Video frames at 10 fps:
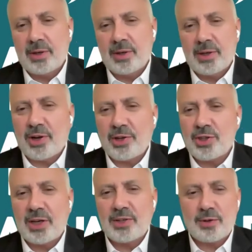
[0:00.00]

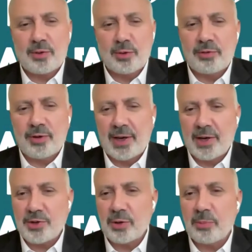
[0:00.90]
spreadsheets to do
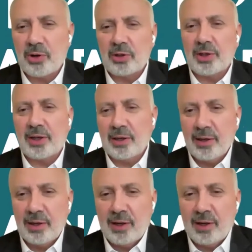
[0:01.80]
financial modeling,